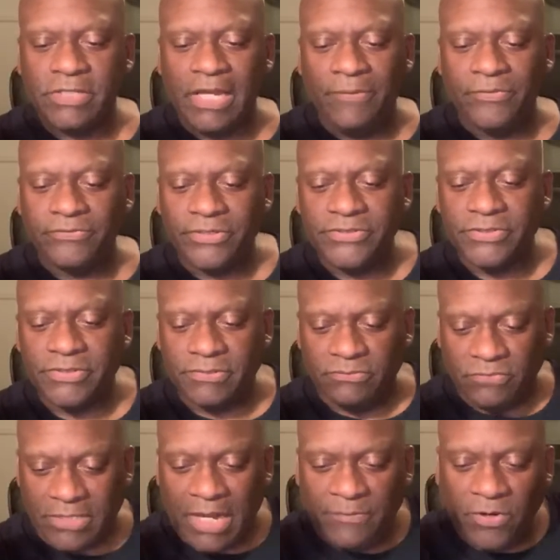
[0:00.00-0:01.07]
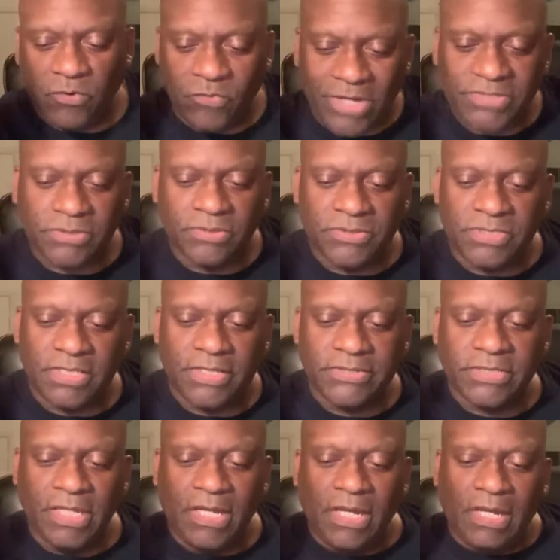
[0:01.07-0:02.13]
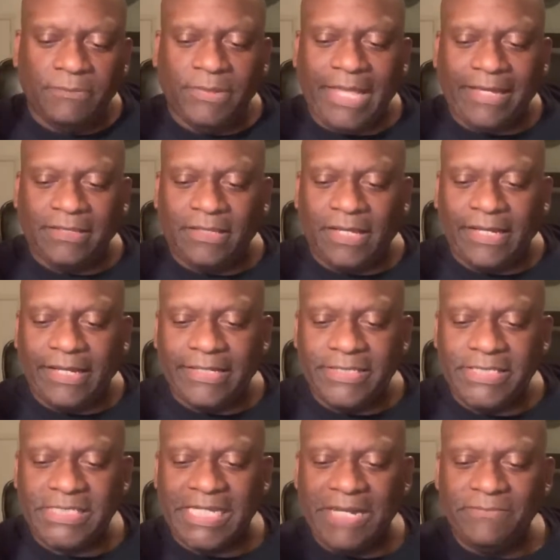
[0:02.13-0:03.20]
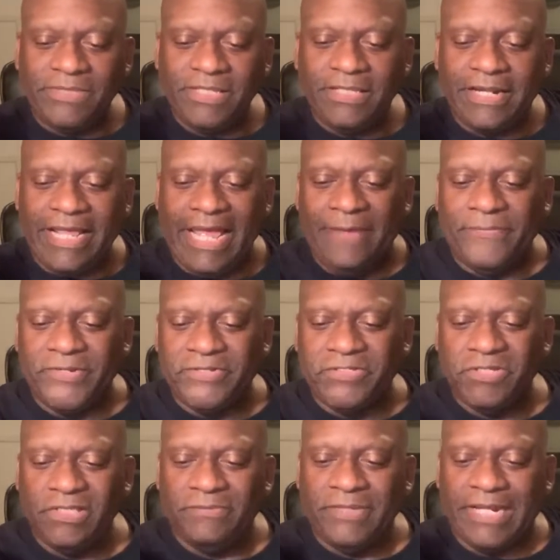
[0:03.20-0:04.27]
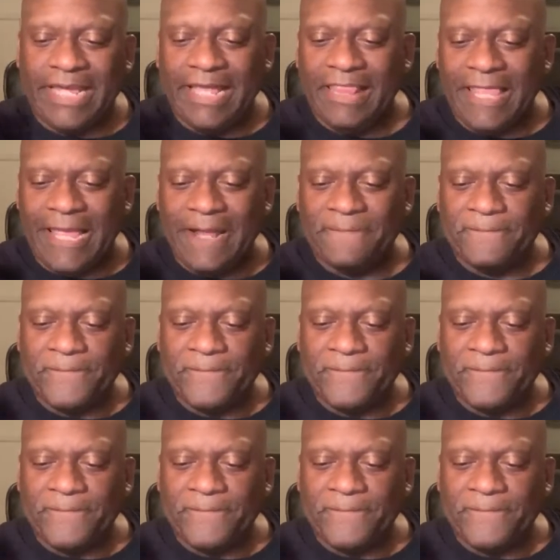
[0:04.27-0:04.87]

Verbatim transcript: Cowboy, Cowboy Wrestler says, Black Lion, same thing that happened to them in LA.